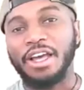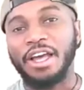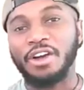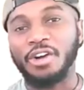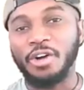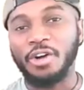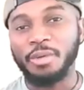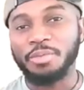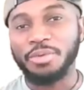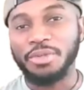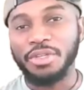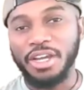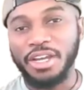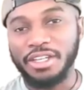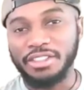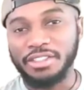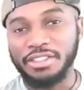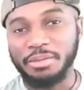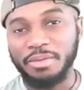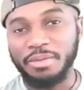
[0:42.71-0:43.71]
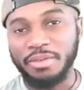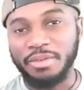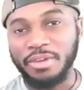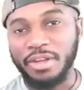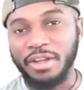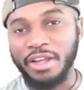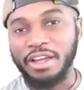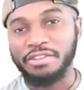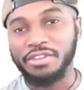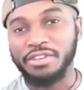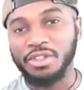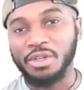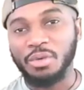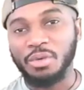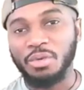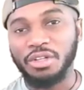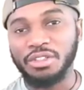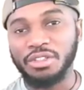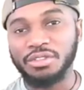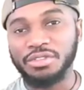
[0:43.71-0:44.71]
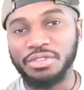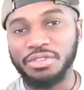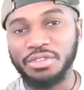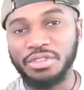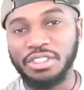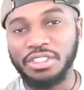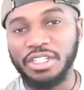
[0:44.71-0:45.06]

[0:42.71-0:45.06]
I hope you guys are having a wonderful